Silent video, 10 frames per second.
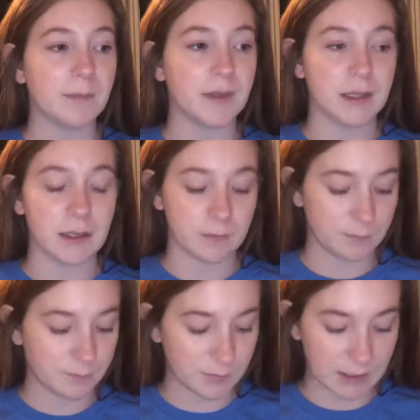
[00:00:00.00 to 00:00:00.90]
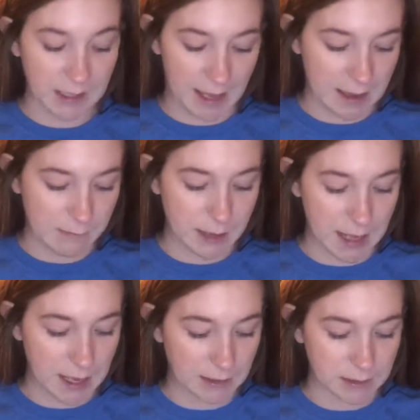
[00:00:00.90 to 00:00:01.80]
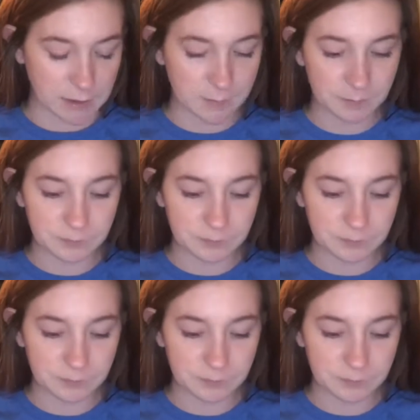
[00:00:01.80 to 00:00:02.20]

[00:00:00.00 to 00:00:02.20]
the game, and